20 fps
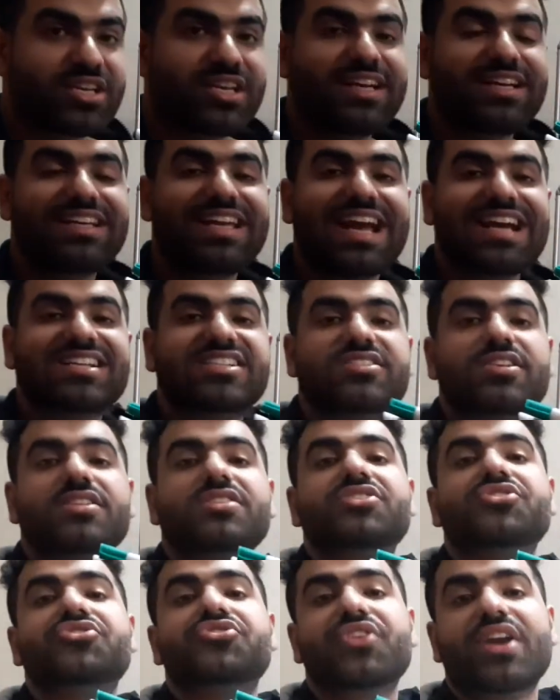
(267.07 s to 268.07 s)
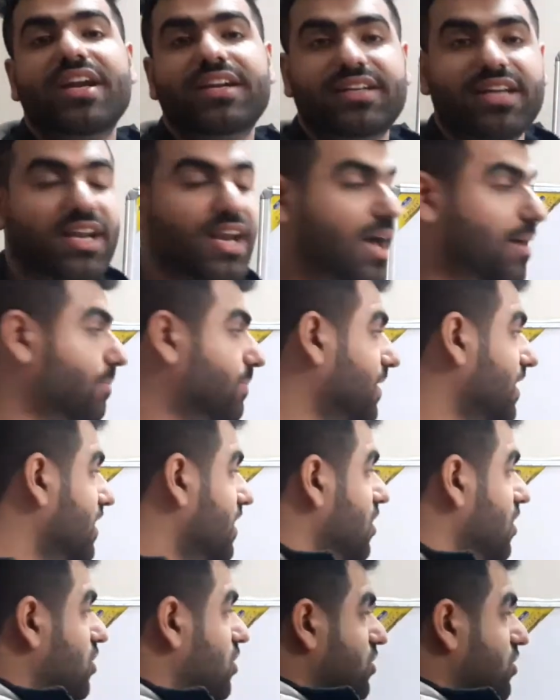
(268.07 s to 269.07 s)
it gets straightened up.
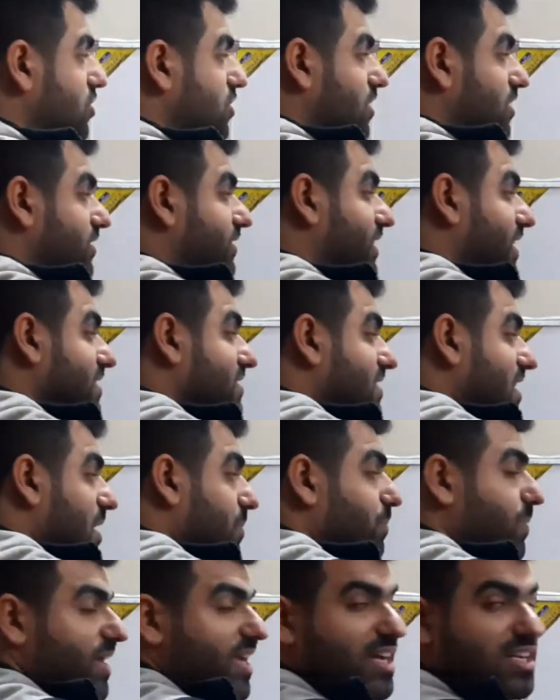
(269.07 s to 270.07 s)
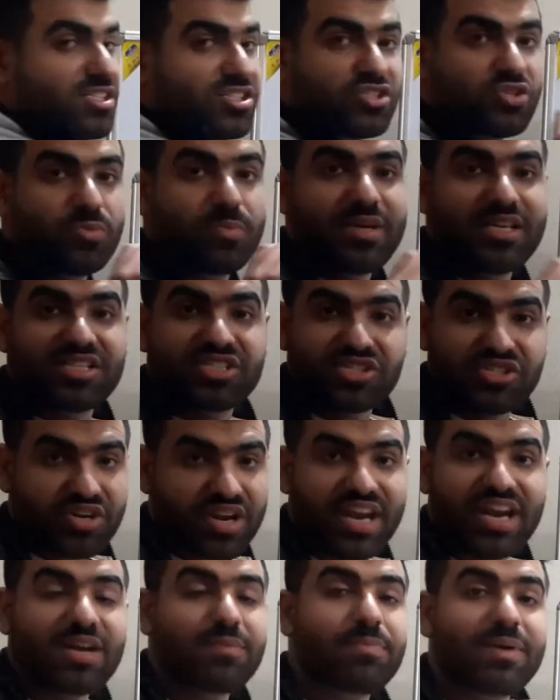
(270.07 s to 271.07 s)
This appears to be
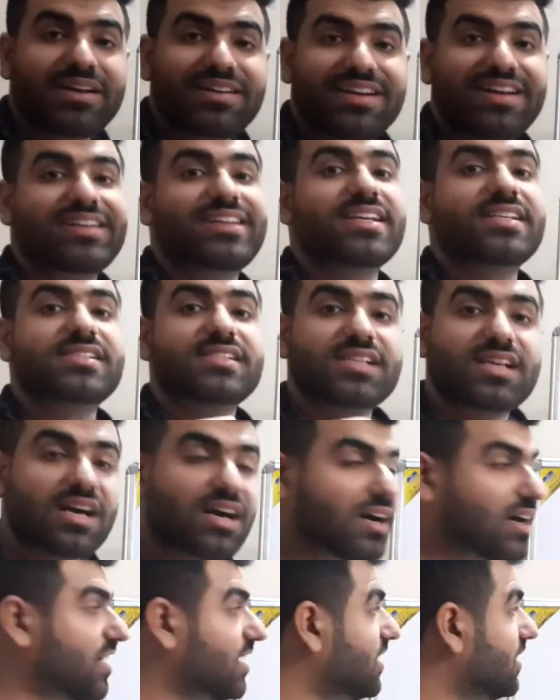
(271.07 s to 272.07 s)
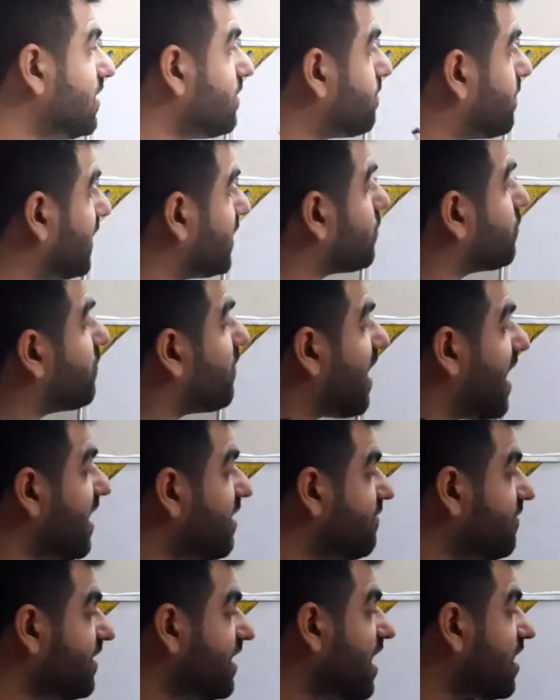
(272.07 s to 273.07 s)
straight, but it is curled. But
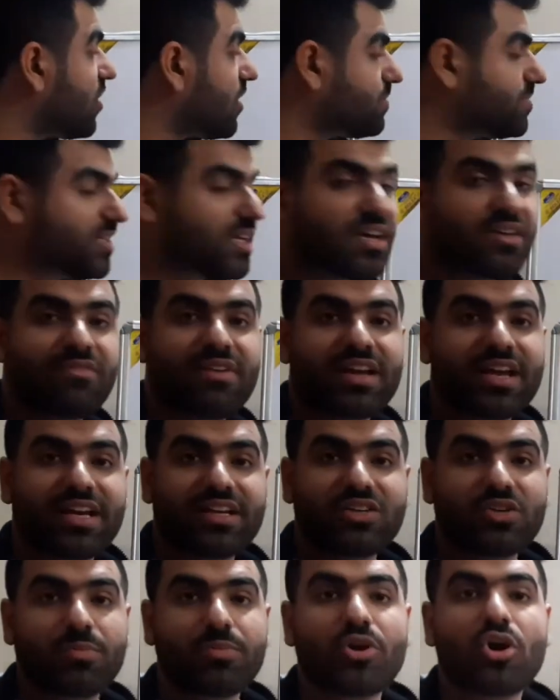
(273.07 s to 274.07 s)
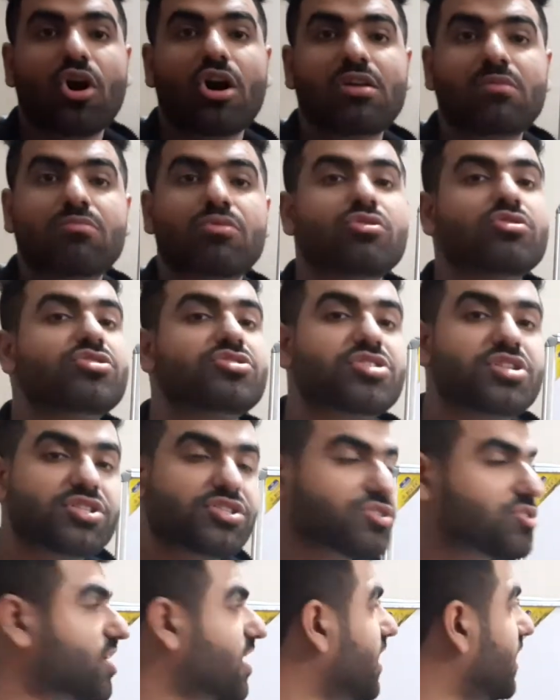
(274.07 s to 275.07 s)
why we are observing it to be almost
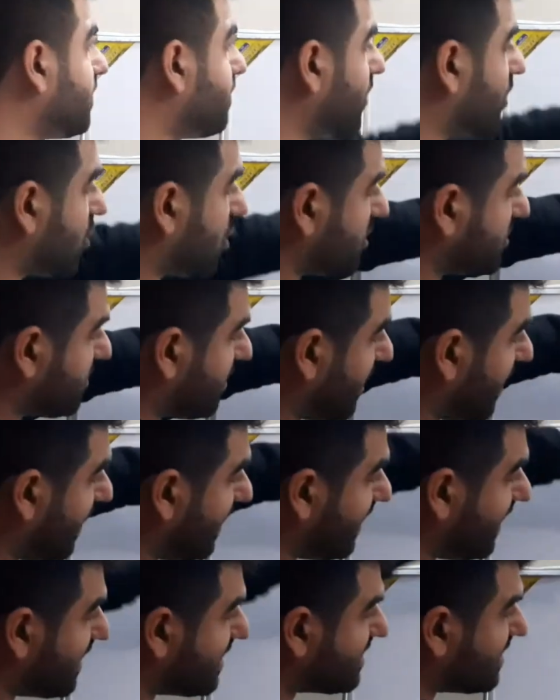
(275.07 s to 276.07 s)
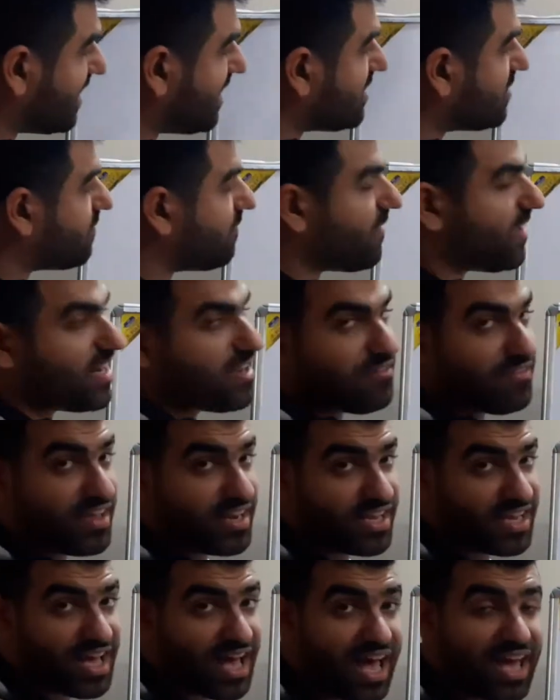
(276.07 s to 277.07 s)
straight? Because radius is very,
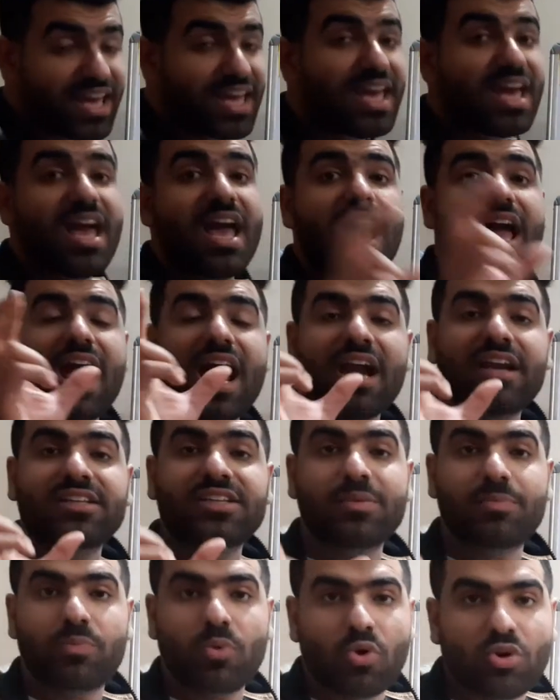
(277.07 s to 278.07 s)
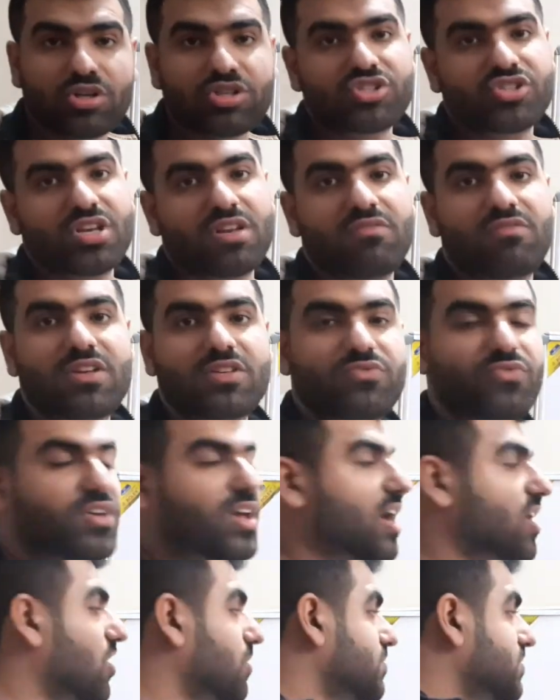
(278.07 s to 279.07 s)
very high and the portion which we
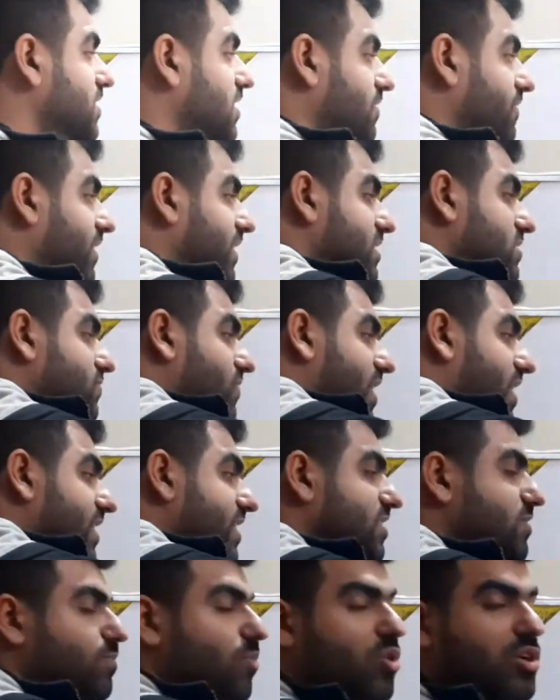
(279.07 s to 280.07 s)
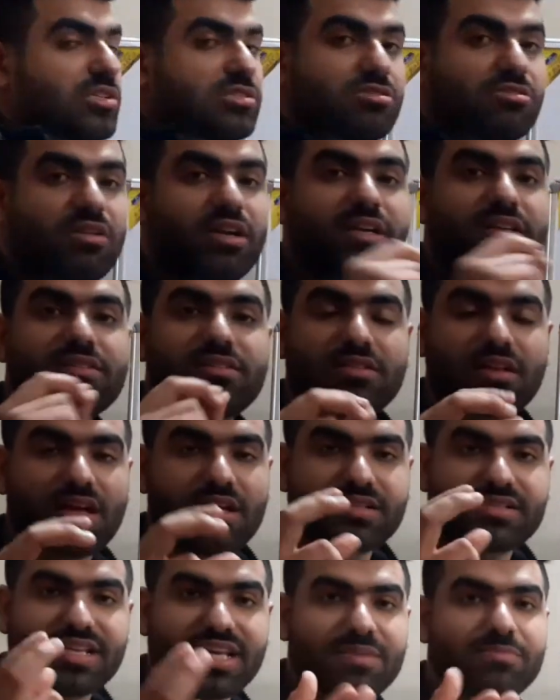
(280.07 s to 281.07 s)
are observing is very small, so it
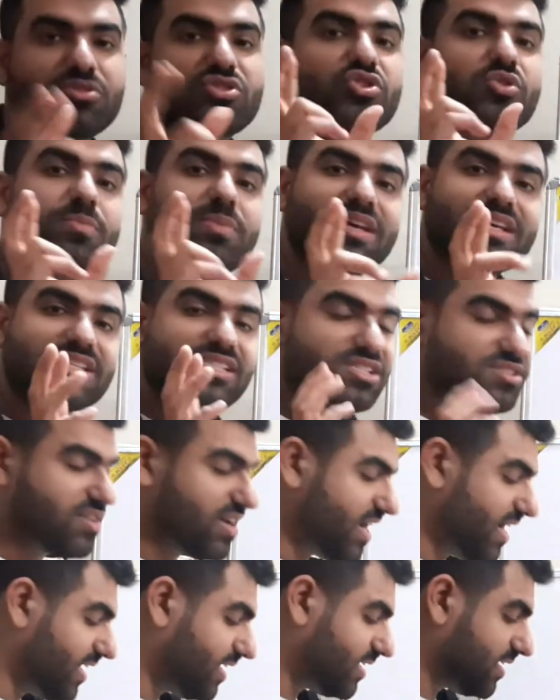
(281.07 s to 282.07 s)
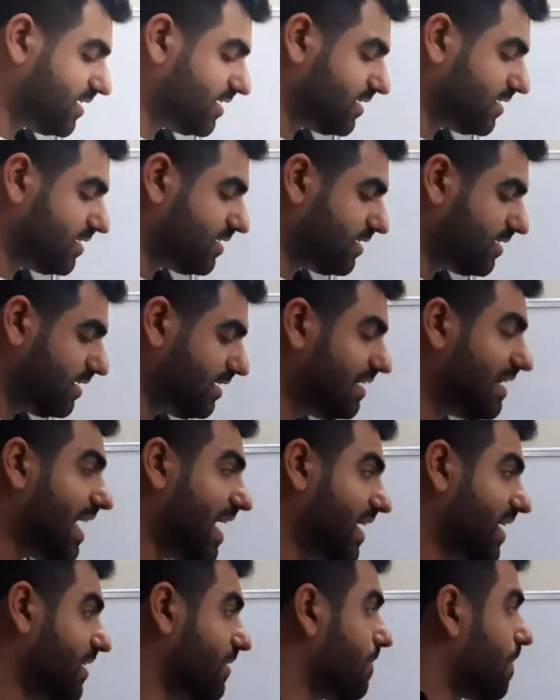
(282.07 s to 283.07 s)
seems to be a straight
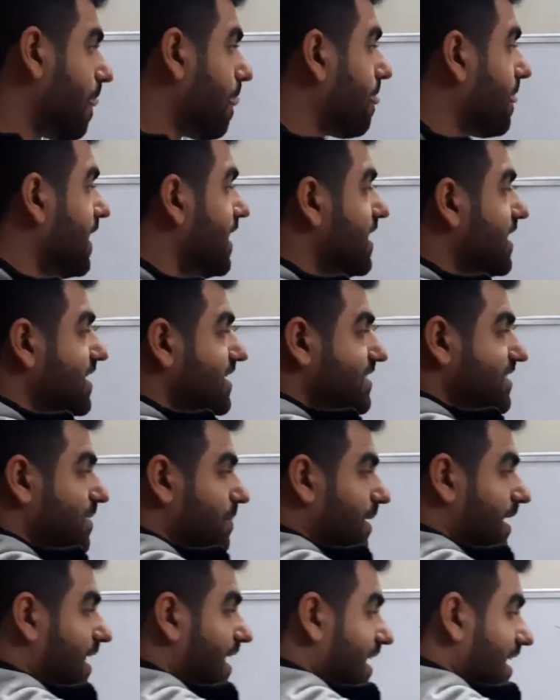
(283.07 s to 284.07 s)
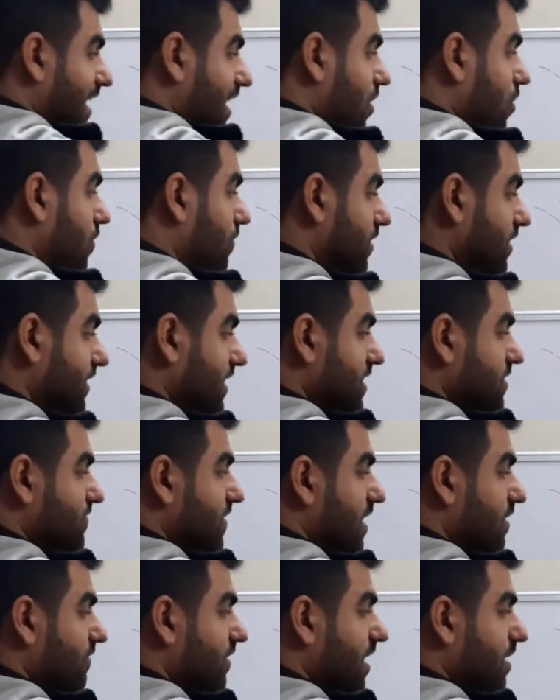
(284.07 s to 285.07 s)
line. Similarly, over this,
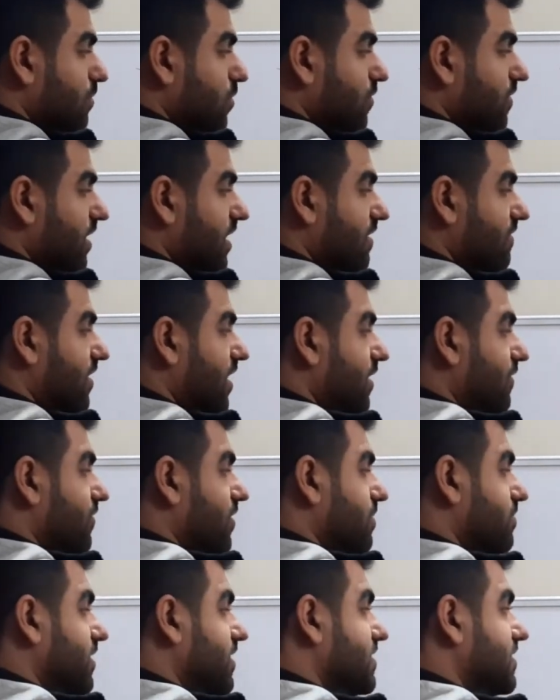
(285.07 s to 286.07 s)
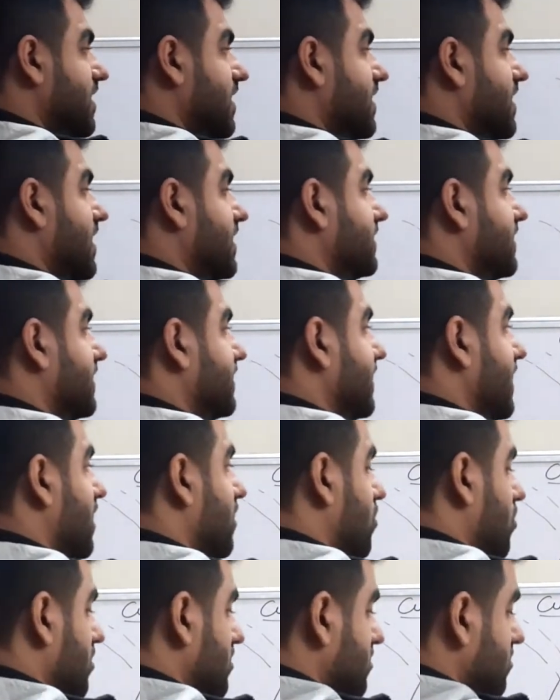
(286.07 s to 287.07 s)
when we are moving away from this conductor, they are
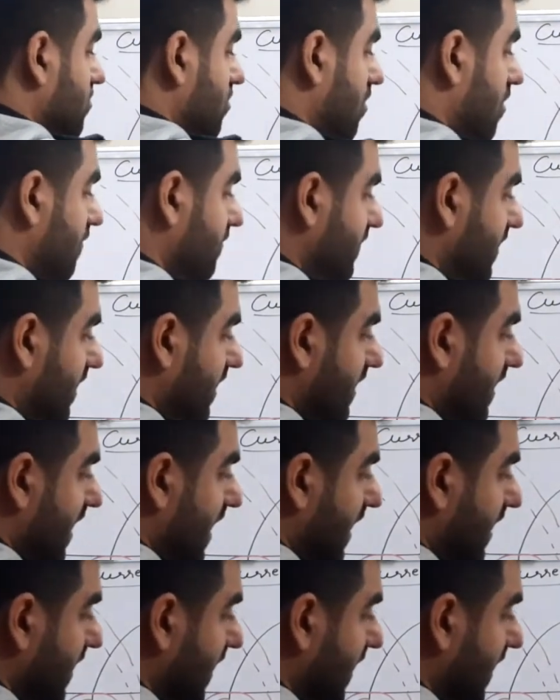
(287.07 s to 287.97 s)
also of the great